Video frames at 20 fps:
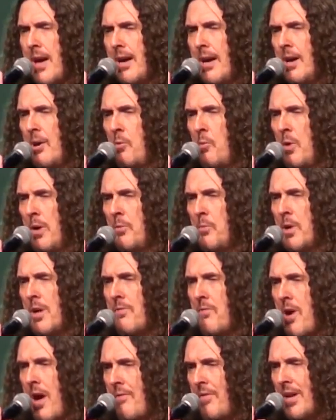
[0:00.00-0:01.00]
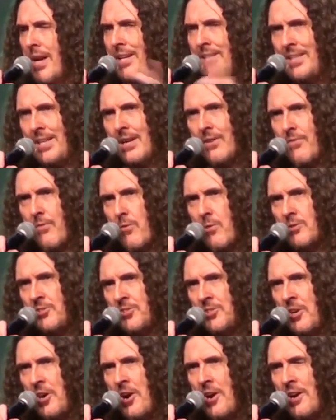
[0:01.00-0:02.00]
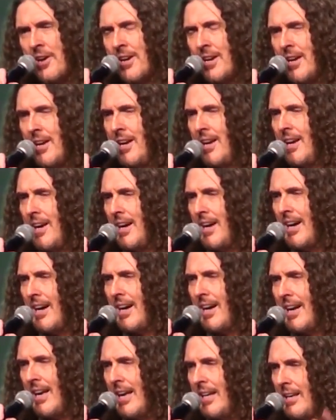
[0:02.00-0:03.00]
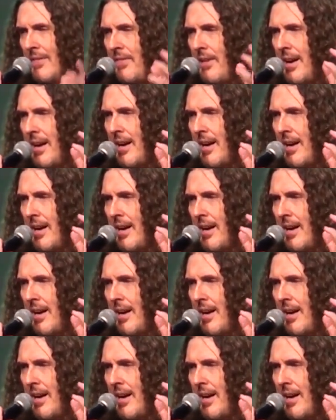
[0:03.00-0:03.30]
uh, whenever I have an idea for a song, uh, and it,